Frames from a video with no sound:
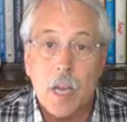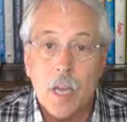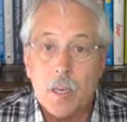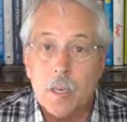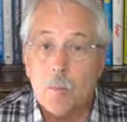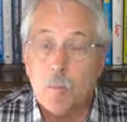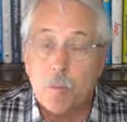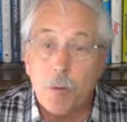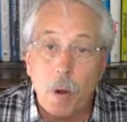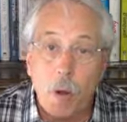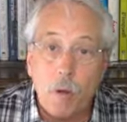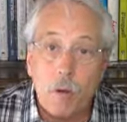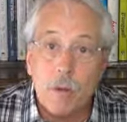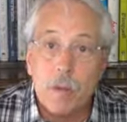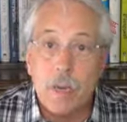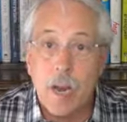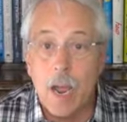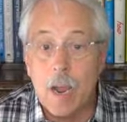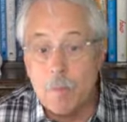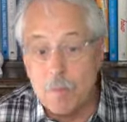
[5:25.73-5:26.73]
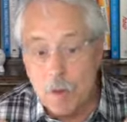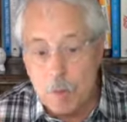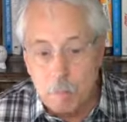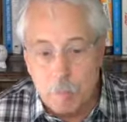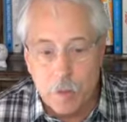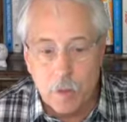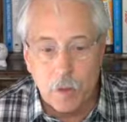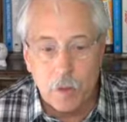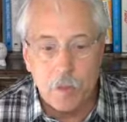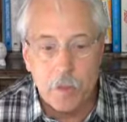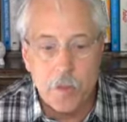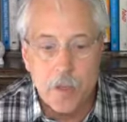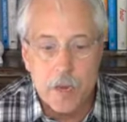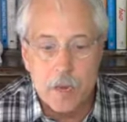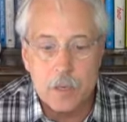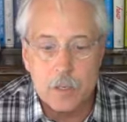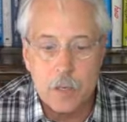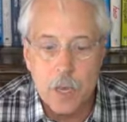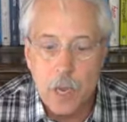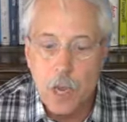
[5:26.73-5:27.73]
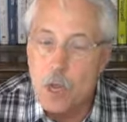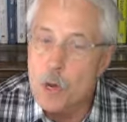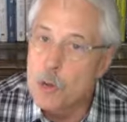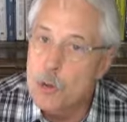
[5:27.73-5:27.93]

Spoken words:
to prototype, to build things.